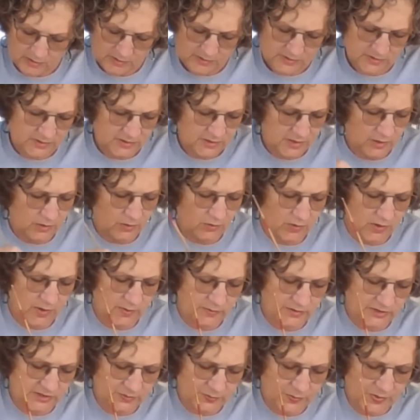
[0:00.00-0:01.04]
So
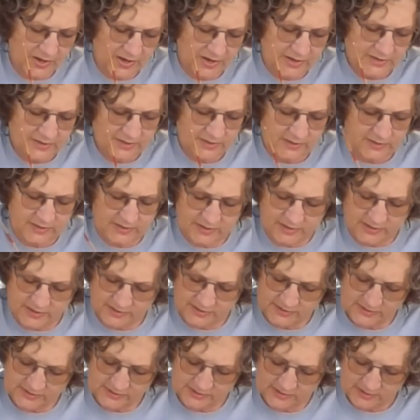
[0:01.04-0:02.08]
I'm just painting
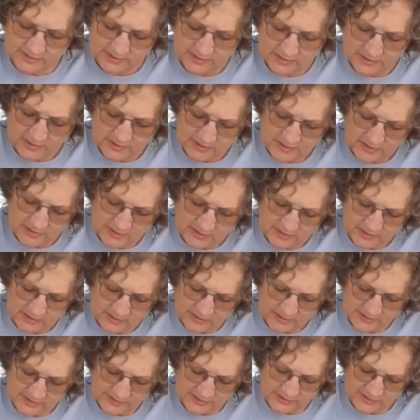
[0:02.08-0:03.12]
this.
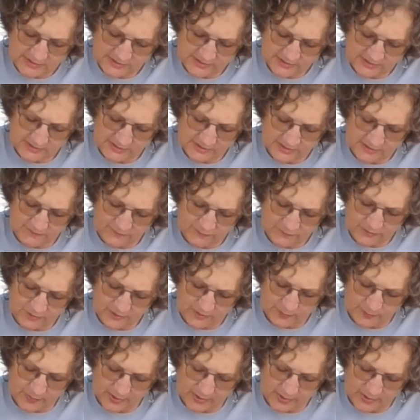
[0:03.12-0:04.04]
This is the stuff with the